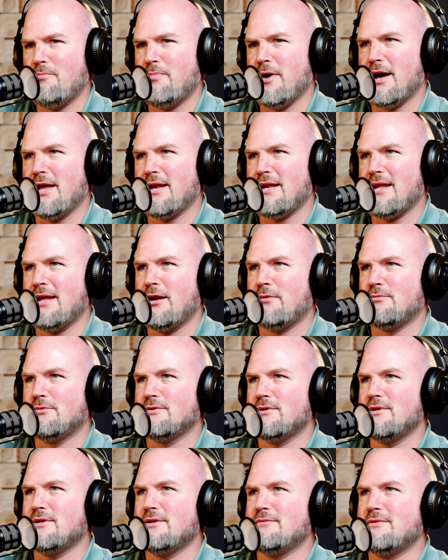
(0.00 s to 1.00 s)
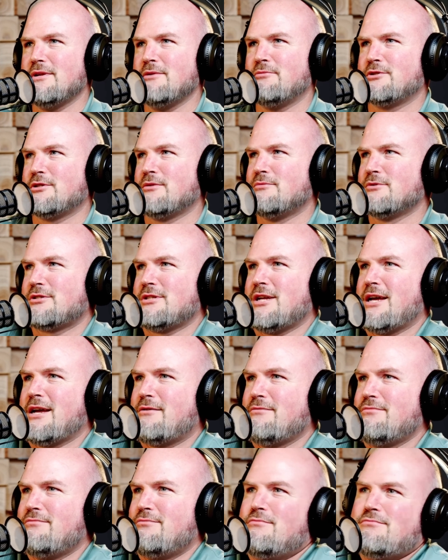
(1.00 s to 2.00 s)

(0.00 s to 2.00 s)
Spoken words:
but it was almost like